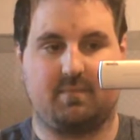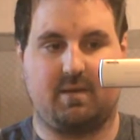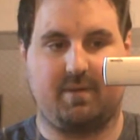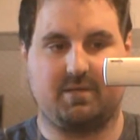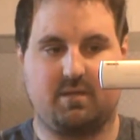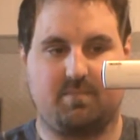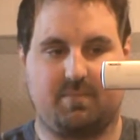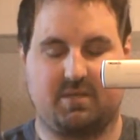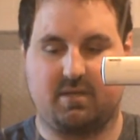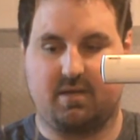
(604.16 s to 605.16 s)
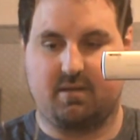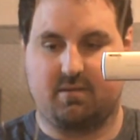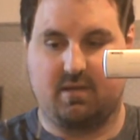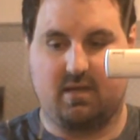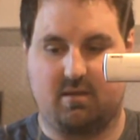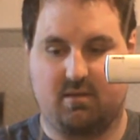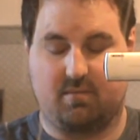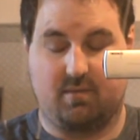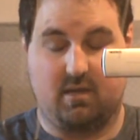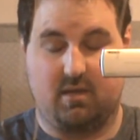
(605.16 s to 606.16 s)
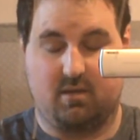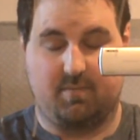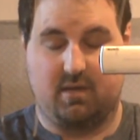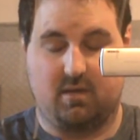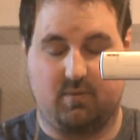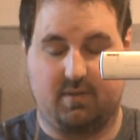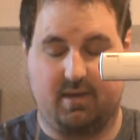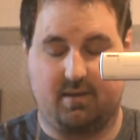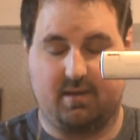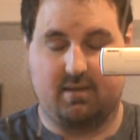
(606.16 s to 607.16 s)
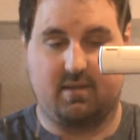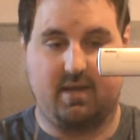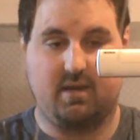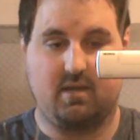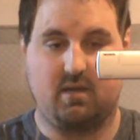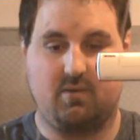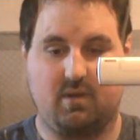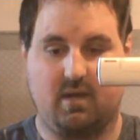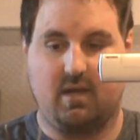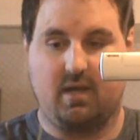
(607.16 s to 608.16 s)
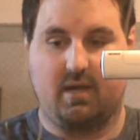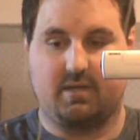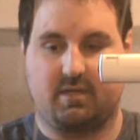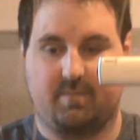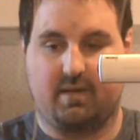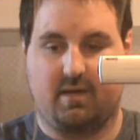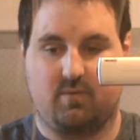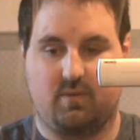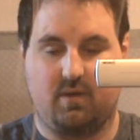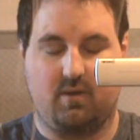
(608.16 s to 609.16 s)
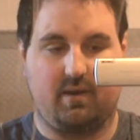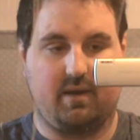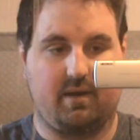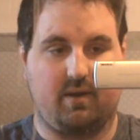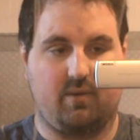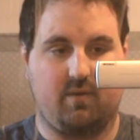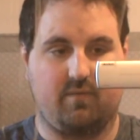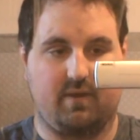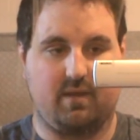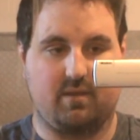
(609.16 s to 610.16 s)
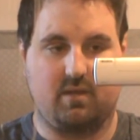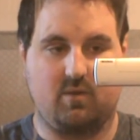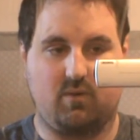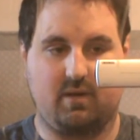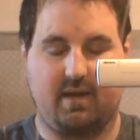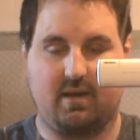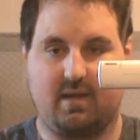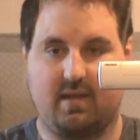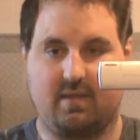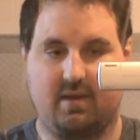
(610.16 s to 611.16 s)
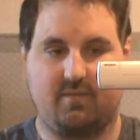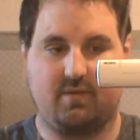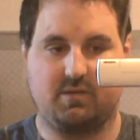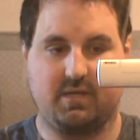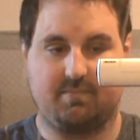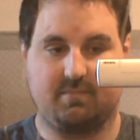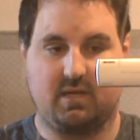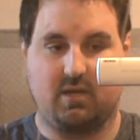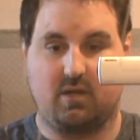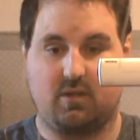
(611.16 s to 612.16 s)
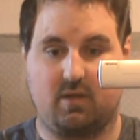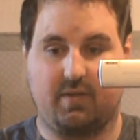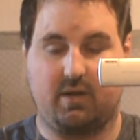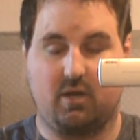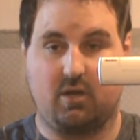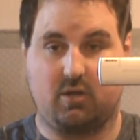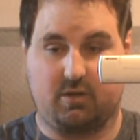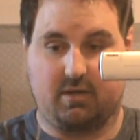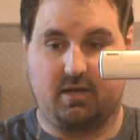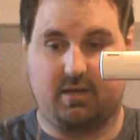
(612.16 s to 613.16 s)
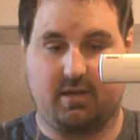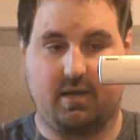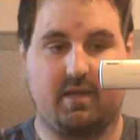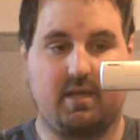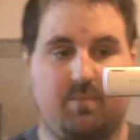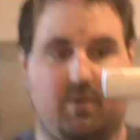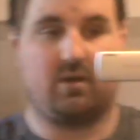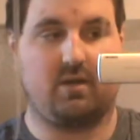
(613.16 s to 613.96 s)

it's been a pleasure seeing you, speaking with you, entertaining you, sharing my kits with you, and I will hopefully see you all again in the near future. Until then, good luck and keep on